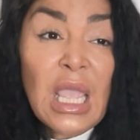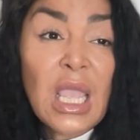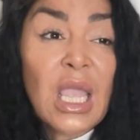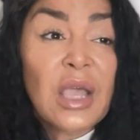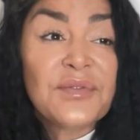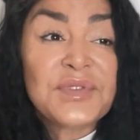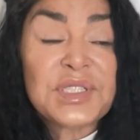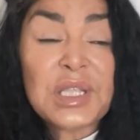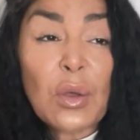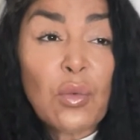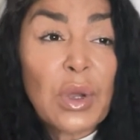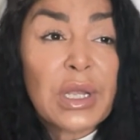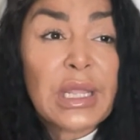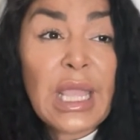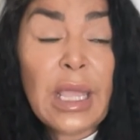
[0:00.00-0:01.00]
if
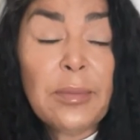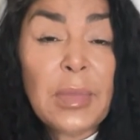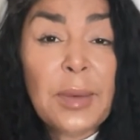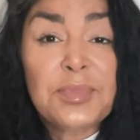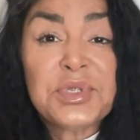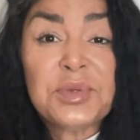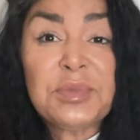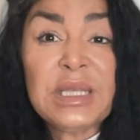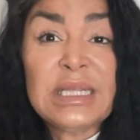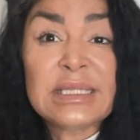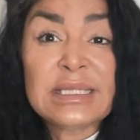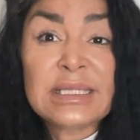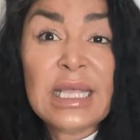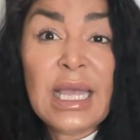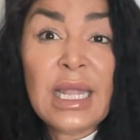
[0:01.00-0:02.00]
someone came up to me
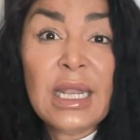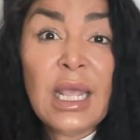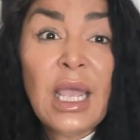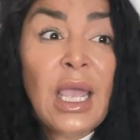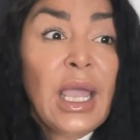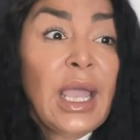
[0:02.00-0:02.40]
and said,